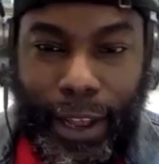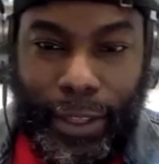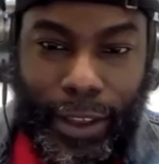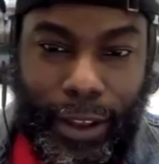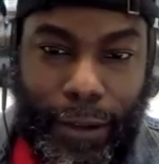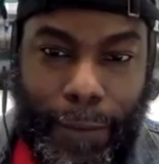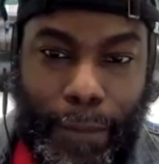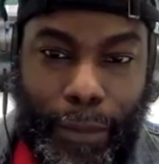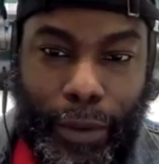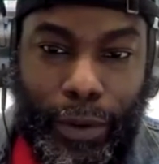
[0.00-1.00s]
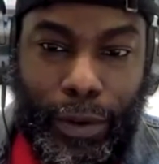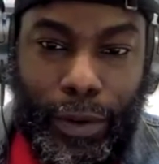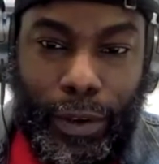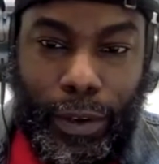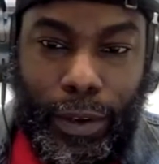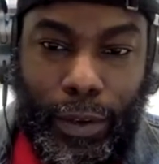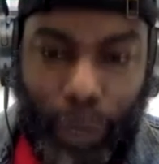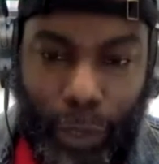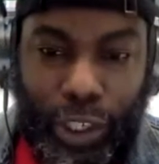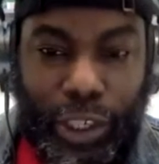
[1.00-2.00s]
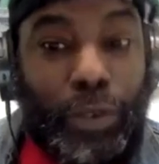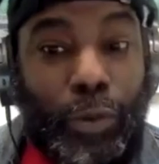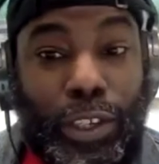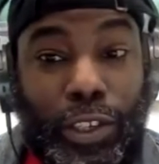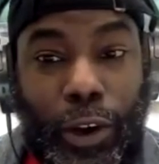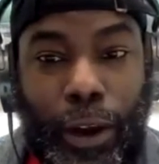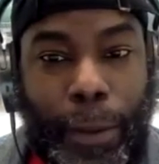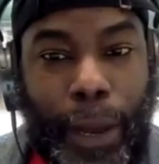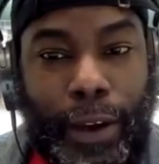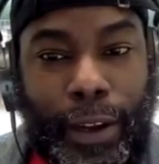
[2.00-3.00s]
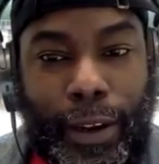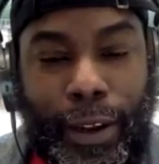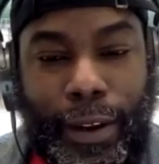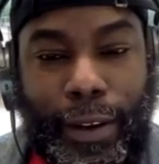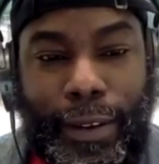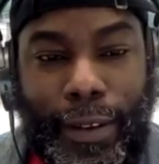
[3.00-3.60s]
think we, we should we should talk about, and, and